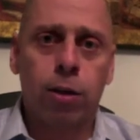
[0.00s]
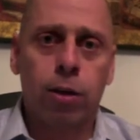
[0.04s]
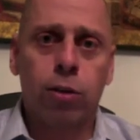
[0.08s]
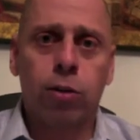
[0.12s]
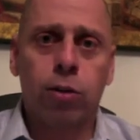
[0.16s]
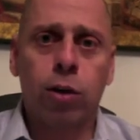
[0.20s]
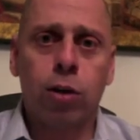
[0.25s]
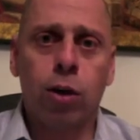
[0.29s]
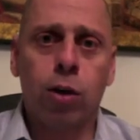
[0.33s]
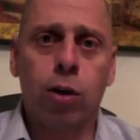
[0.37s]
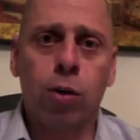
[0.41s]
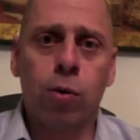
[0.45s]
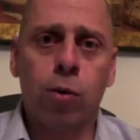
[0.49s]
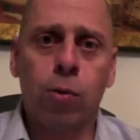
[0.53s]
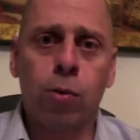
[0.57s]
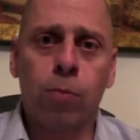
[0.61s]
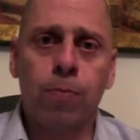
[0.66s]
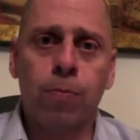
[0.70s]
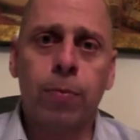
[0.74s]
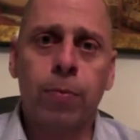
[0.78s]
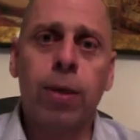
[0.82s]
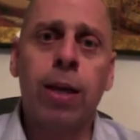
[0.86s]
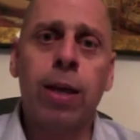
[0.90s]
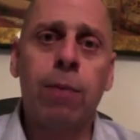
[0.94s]

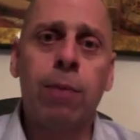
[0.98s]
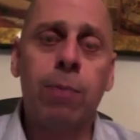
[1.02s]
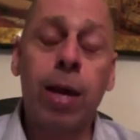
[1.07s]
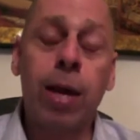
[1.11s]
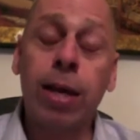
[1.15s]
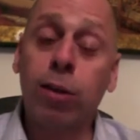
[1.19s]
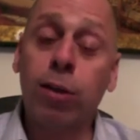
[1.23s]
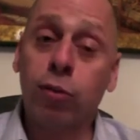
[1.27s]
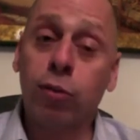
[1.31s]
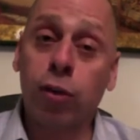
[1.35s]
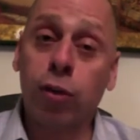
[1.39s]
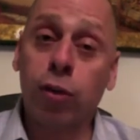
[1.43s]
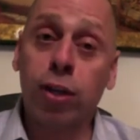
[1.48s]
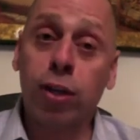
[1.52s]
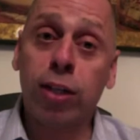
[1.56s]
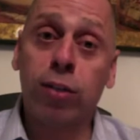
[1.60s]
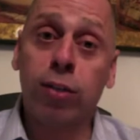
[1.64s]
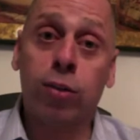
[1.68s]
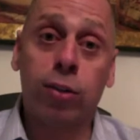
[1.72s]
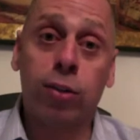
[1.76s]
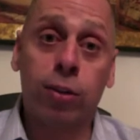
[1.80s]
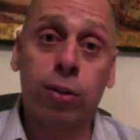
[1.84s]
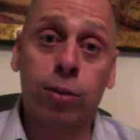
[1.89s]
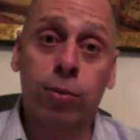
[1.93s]
So it makes
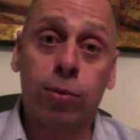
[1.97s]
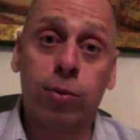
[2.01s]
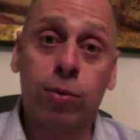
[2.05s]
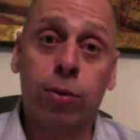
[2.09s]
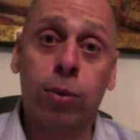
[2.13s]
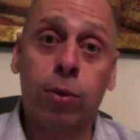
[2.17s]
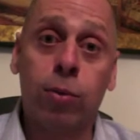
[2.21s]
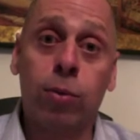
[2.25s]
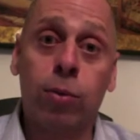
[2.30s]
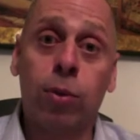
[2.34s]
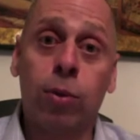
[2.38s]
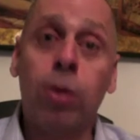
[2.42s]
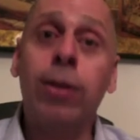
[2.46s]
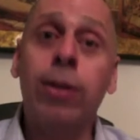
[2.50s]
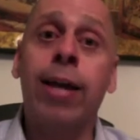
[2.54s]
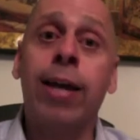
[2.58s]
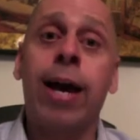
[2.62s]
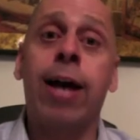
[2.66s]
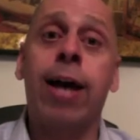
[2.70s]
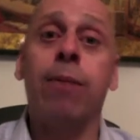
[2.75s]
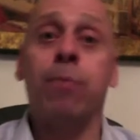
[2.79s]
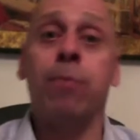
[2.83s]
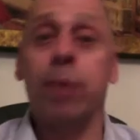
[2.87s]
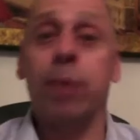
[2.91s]
sense to look
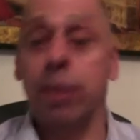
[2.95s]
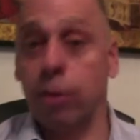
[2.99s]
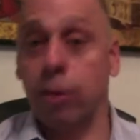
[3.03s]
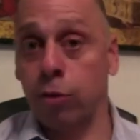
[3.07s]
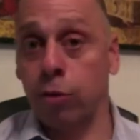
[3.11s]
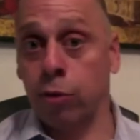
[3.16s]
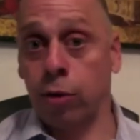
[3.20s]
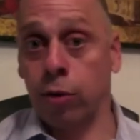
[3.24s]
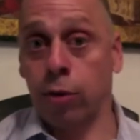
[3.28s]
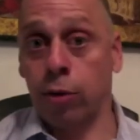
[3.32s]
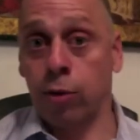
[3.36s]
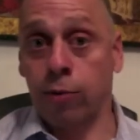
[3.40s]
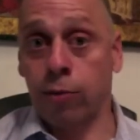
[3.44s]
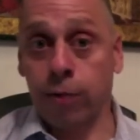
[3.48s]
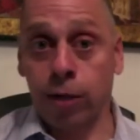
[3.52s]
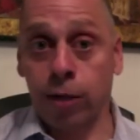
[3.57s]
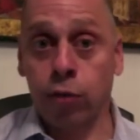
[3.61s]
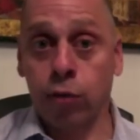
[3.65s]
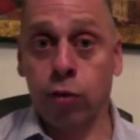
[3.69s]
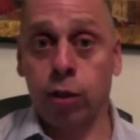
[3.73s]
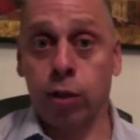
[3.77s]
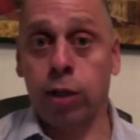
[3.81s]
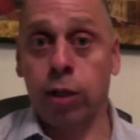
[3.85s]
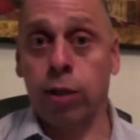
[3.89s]
at, because
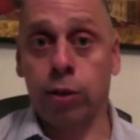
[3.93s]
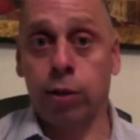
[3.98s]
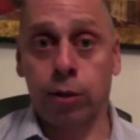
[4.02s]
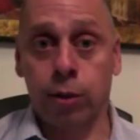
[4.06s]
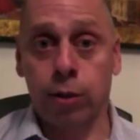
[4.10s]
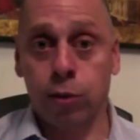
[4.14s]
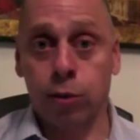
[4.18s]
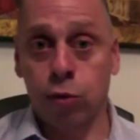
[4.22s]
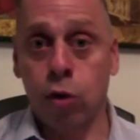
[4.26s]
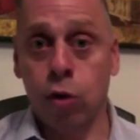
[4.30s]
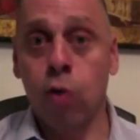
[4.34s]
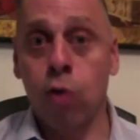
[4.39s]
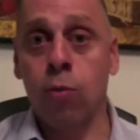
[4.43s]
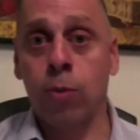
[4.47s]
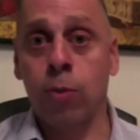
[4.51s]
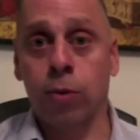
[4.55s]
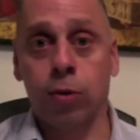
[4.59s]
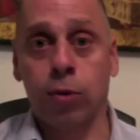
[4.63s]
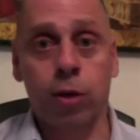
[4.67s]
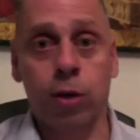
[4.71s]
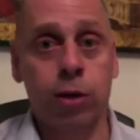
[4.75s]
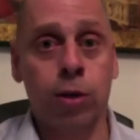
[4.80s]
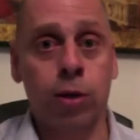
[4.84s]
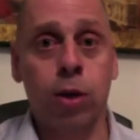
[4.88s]
eventually this home is
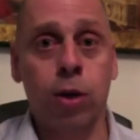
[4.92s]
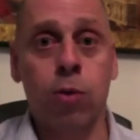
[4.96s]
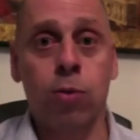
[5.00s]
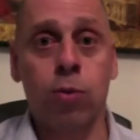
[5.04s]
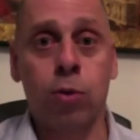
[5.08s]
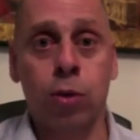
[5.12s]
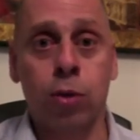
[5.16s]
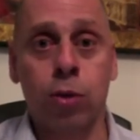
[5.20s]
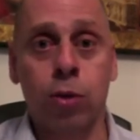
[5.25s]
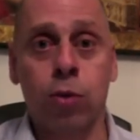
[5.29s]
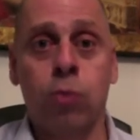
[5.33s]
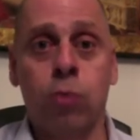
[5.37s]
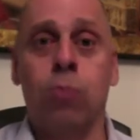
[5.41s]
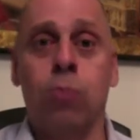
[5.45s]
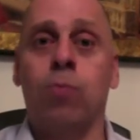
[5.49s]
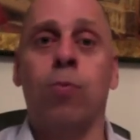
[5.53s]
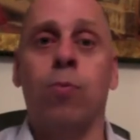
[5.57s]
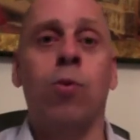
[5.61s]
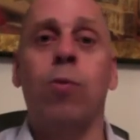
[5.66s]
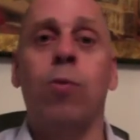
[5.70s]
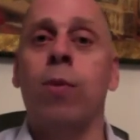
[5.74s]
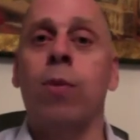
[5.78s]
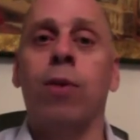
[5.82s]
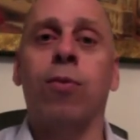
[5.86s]
going to go to
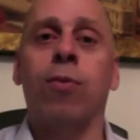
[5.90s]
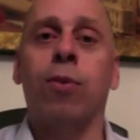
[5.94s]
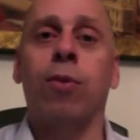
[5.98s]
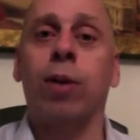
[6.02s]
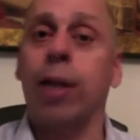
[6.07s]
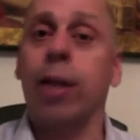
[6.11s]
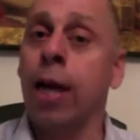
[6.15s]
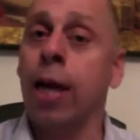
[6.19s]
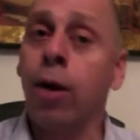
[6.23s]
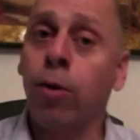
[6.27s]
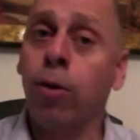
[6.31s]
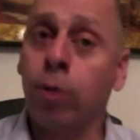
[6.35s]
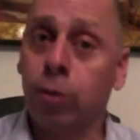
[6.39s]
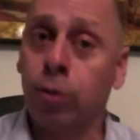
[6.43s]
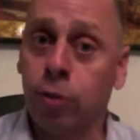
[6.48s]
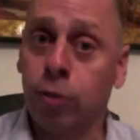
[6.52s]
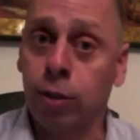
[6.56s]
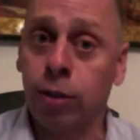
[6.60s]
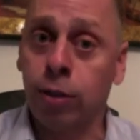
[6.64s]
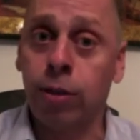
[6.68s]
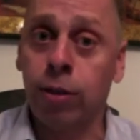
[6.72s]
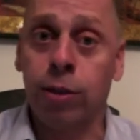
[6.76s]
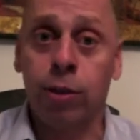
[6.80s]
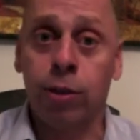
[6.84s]
whomever inherits
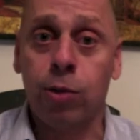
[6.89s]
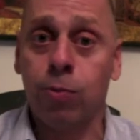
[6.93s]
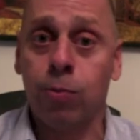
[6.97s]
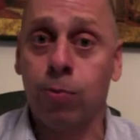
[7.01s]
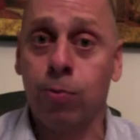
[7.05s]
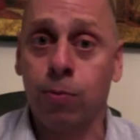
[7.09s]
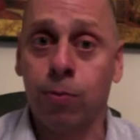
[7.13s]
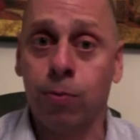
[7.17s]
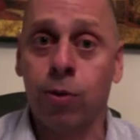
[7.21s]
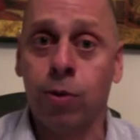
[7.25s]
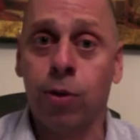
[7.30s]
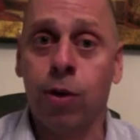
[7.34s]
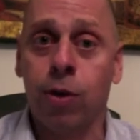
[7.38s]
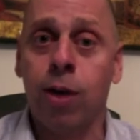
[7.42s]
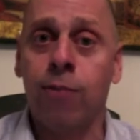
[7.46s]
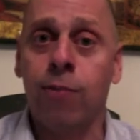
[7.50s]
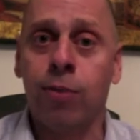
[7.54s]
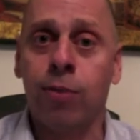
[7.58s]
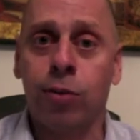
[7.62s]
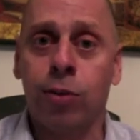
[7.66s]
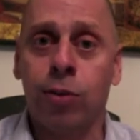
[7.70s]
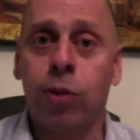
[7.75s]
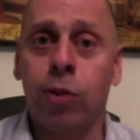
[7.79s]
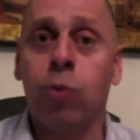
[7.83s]
it, and you
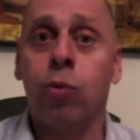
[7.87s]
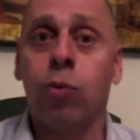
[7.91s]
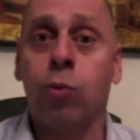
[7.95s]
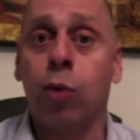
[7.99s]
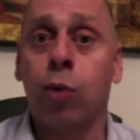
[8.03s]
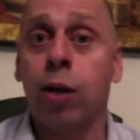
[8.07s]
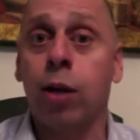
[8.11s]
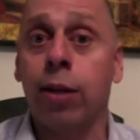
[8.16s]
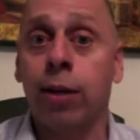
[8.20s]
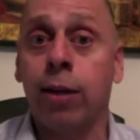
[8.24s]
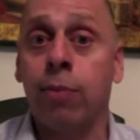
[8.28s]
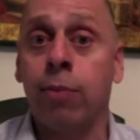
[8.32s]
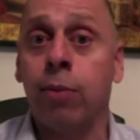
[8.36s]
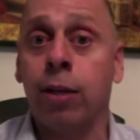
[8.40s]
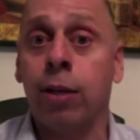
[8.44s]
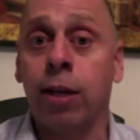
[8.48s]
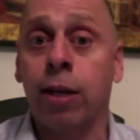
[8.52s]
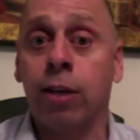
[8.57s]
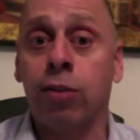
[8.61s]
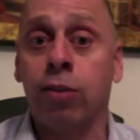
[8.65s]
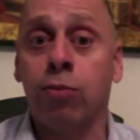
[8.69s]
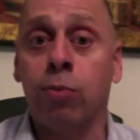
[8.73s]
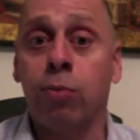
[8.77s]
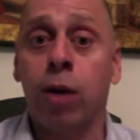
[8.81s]
obviously you would want them to get
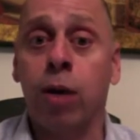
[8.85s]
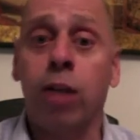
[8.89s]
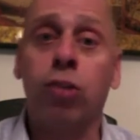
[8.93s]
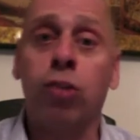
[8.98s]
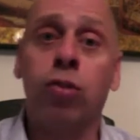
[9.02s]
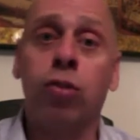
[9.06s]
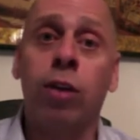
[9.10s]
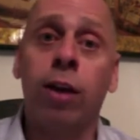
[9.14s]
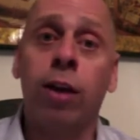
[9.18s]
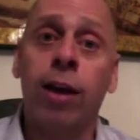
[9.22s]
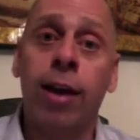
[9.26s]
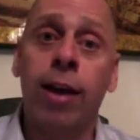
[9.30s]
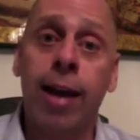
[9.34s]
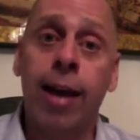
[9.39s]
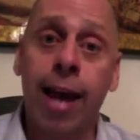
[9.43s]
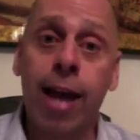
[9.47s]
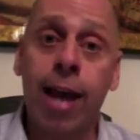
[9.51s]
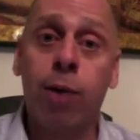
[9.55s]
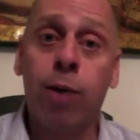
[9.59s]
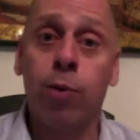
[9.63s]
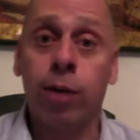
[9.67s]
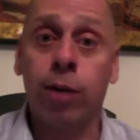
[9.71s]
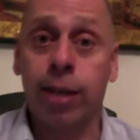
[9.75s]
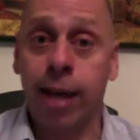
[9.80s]
as much
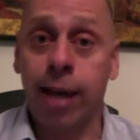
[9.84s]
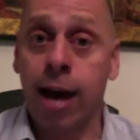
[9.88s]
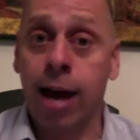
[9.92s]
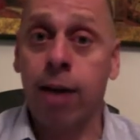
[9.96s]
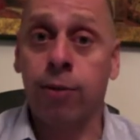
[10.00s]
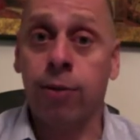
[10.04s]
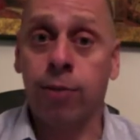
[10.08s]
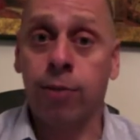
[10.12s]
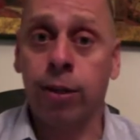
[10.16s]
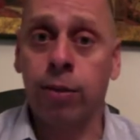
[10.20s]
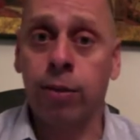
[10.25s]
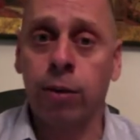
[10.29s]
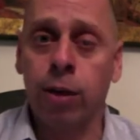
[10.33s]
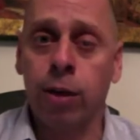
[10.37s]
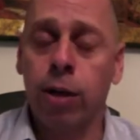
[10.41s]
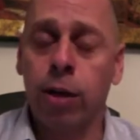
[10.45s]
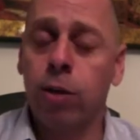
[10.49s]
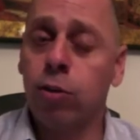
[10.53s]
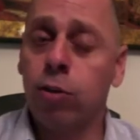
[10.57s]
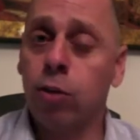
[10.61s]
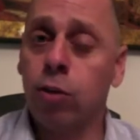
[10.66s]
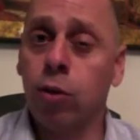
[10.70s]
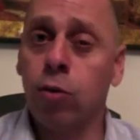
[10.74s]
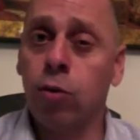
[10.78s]
equity out of it.
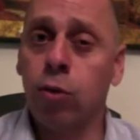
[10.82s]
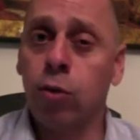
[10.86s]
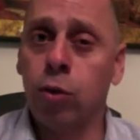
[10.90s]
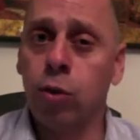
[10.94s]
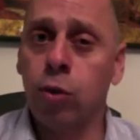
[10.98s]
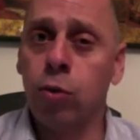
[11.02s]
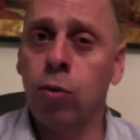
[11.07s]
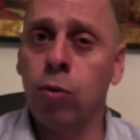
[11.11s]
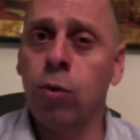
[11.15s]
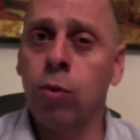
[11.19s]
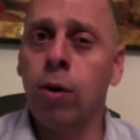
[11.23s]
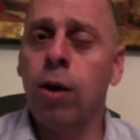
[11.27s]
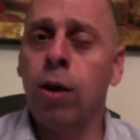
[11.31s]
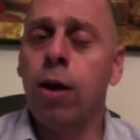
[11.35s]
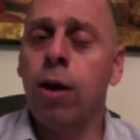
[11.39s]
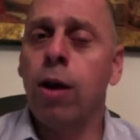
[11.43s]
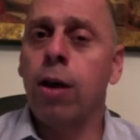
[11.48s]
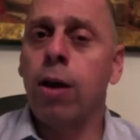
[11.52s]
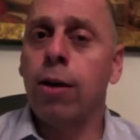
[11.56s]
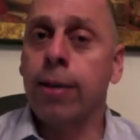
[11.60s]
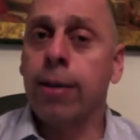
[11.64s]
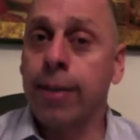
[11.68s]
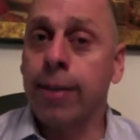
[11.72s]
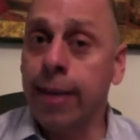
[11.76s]
So to
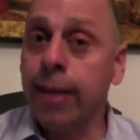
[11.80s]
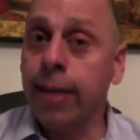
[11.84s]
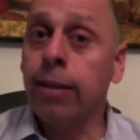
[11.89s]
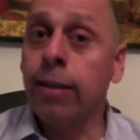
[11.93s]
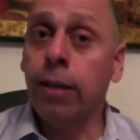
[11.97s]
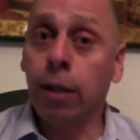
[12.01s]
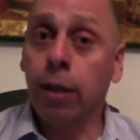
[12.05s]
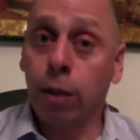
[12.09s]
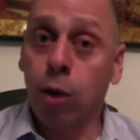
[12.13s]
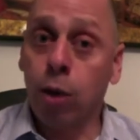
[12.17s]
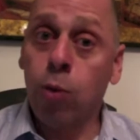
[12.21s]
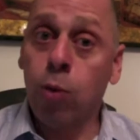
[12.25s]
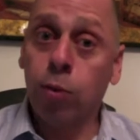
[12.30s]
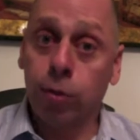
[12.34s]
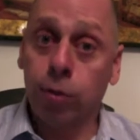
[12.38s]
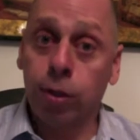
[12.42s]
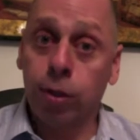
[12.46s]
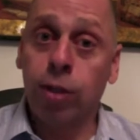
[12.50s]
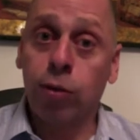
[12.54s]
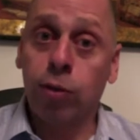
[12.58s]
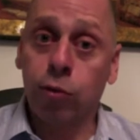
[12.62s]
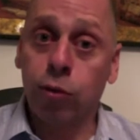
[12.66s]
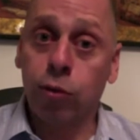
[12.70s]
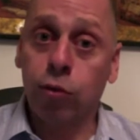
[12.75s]
get the lowest
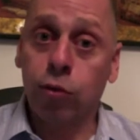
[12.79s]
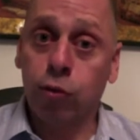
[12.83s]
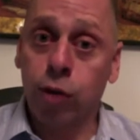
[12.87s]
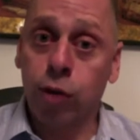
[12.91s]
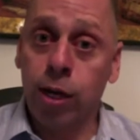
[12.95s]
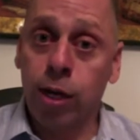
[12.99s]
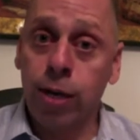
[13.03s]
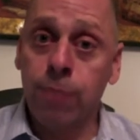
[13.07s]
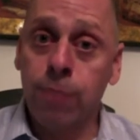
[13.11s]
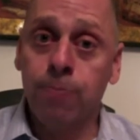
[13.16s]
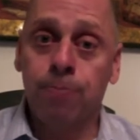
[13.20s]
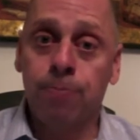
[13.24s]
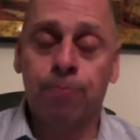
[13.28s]
interest rate,